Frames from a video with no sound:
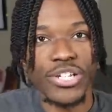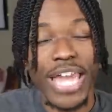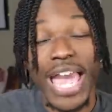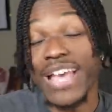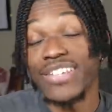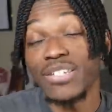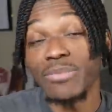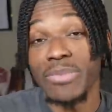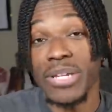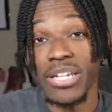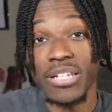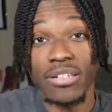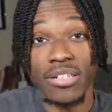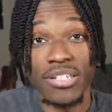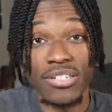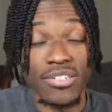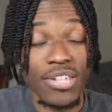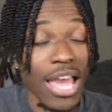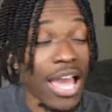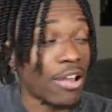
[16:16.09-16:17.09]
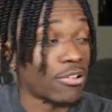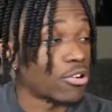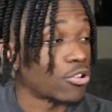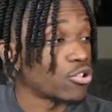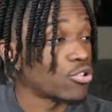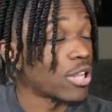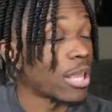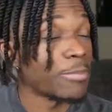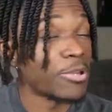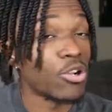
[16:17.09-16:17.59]
He hasn't been at least. I don't know.
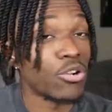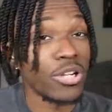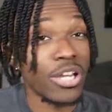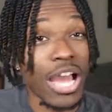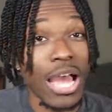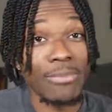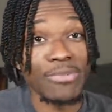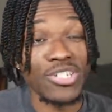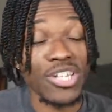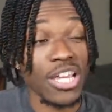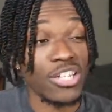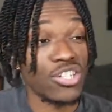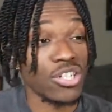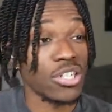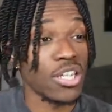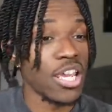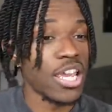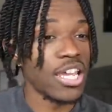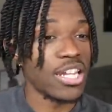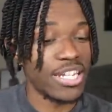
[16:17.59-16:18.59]
You let me know in the comment section.